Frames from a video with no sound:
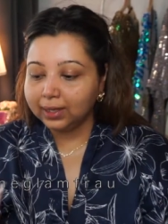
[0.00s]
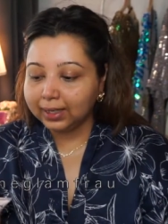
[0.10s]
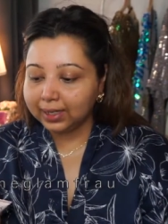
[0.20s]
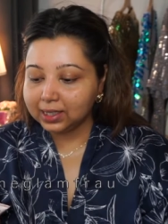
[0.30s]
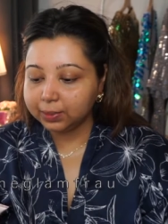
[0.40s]

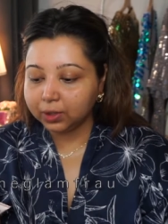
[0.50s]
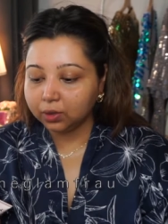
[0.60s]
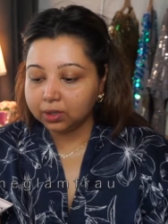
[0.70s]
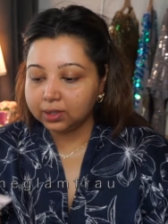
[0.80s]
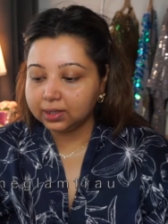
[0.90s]
That is
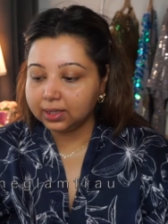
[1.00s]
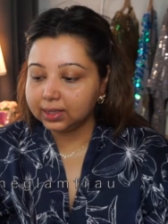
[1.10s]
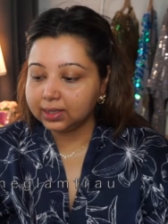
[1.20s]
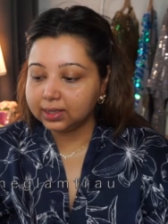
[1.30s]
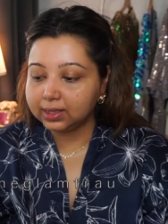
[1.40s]
because
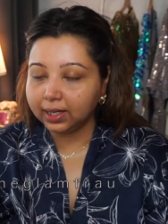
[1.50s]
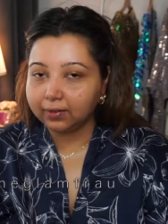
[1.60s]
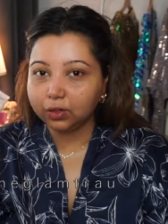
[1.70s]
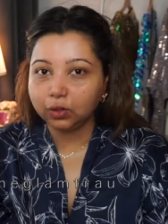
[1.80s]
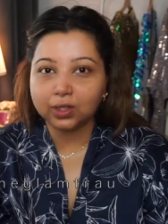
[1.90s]
this,
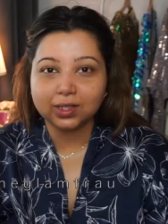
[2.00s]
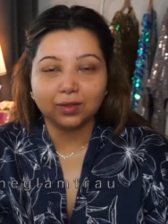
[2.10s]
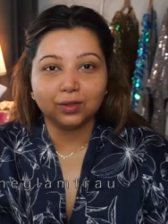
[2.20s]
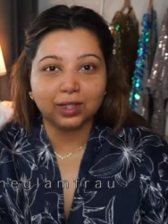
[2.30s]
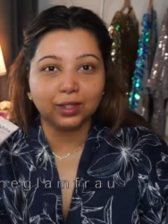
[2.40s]
even though it's a
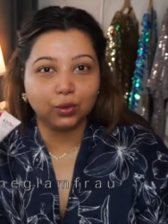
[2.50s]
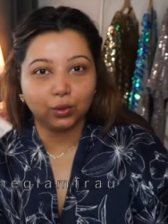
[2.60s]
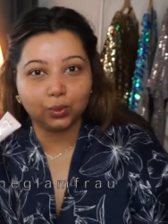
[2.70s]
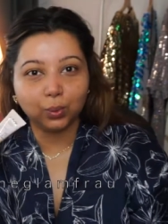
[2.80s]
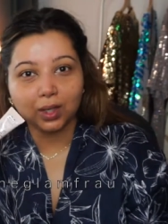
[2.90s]
really
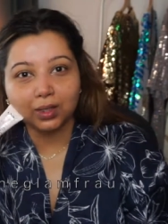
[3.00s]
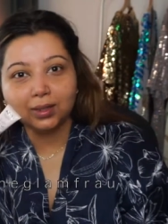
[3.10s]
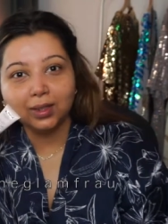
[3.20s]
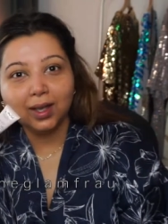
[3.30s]
good one,